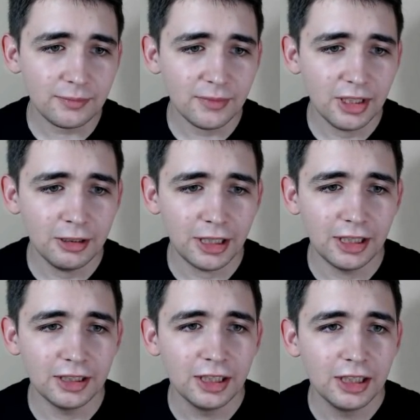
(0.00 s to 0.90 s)

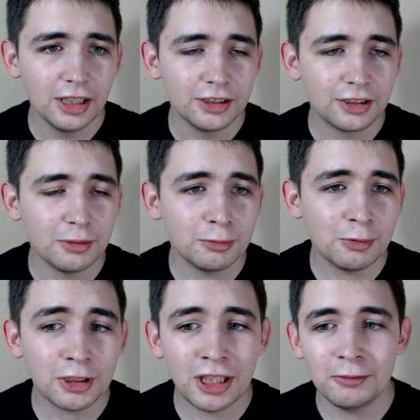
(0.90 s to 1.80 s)
Okay, so
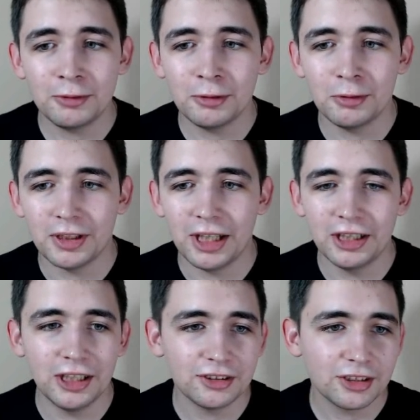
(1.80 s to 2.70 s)
what can we do with
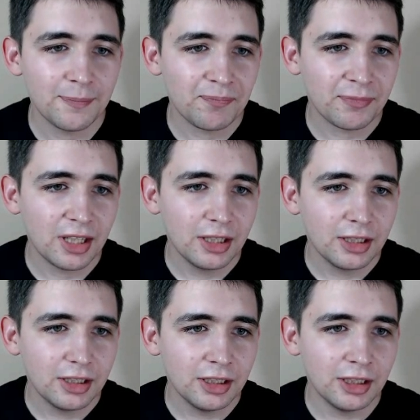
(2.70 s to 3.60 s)
Headless?
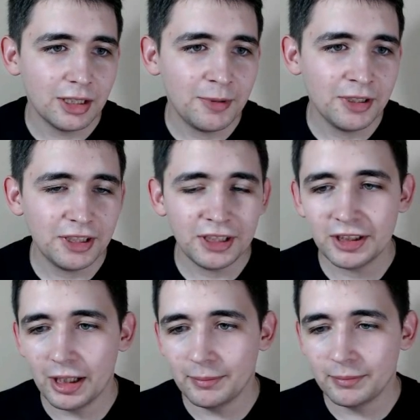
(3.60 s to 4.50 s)
Printing
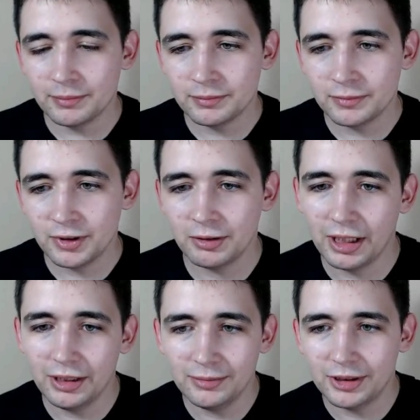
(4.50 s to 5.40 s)
DOM.
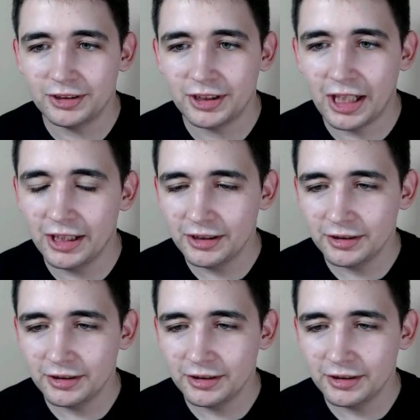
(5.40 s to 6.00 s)
Okay, let's try it.